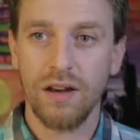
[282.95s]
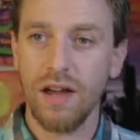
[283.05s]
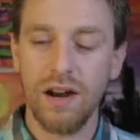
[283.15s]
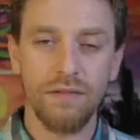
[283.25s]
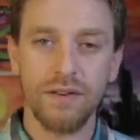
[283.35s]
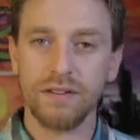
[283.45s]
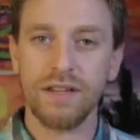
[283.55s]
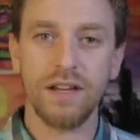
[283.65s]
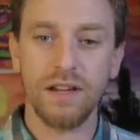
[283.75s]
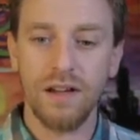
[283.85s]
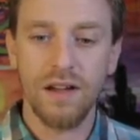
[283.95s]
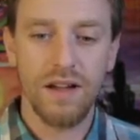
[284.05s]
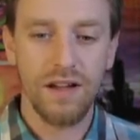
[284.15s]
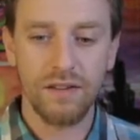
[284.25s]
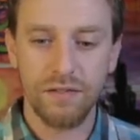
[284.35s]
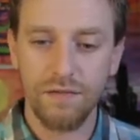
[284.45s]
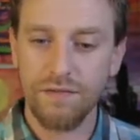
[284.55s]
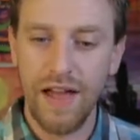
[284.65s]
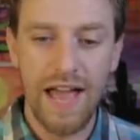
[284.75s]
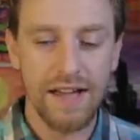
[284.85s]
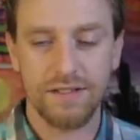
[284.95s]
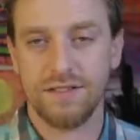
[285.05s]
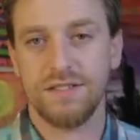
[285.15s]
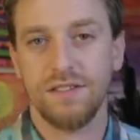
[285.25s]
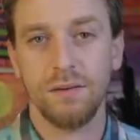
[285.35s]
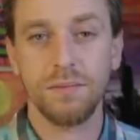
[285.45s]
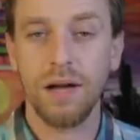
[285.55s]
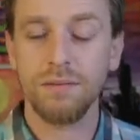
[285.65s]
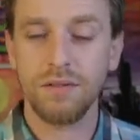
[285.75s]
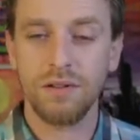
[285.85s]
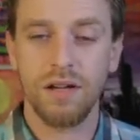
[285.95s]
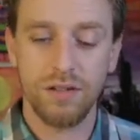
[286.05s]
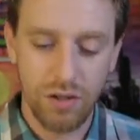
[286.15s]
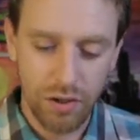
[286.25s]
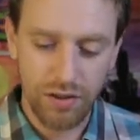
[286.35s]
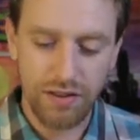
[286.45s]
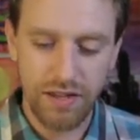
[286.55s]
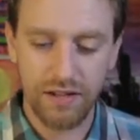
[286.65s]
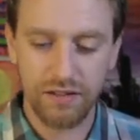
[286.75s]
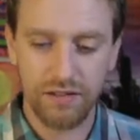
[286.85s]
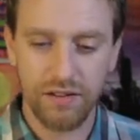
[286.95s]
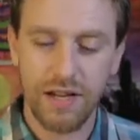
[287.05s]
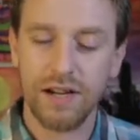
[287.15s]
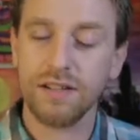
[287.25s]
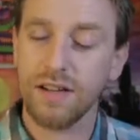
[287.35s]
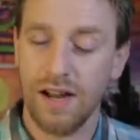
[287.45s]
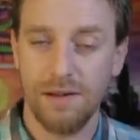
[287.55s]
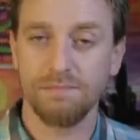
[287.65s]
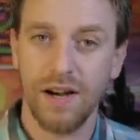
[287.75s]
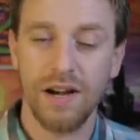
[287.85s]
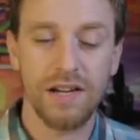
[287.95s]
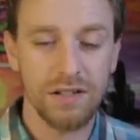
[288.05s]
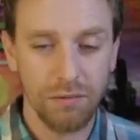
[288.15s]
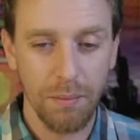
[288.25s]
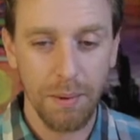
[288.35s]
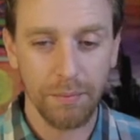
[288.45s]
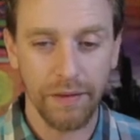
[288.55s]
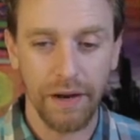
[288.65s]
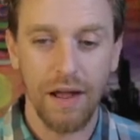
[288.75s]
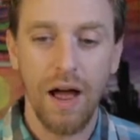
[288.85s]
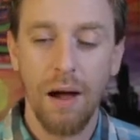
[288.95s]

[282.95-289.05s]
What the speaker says: not everything is fast. Sometimes good things take time, and I need to remember that.